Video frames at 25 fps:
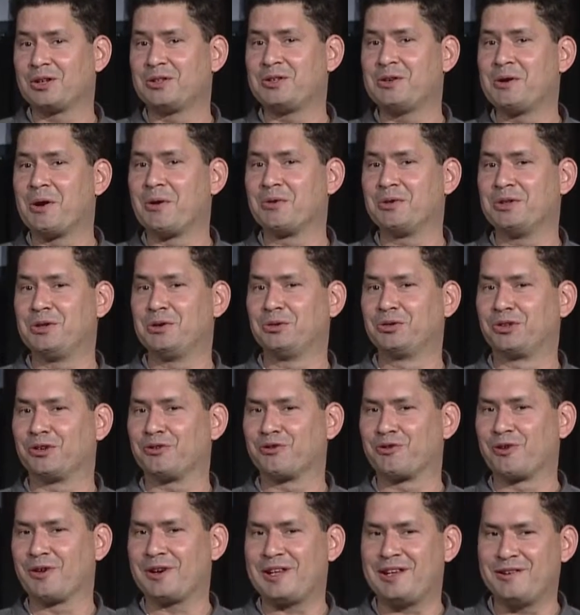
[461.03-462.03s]
as you don't use it
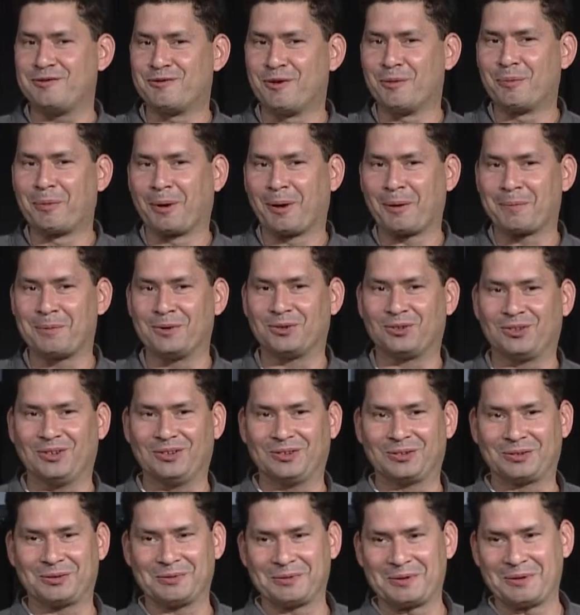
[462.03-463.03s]
for evil
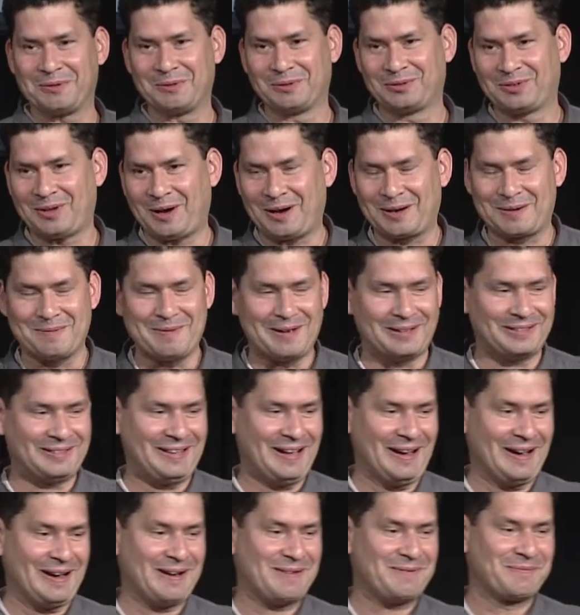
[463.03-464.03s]
purposes. We'll talk about
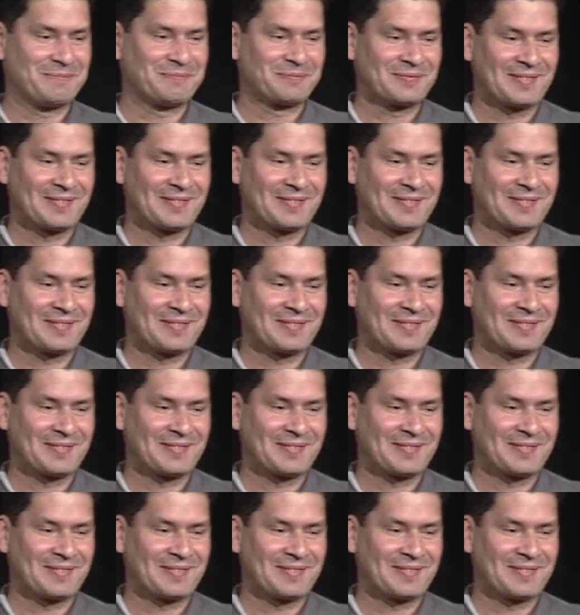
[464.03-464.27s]
that.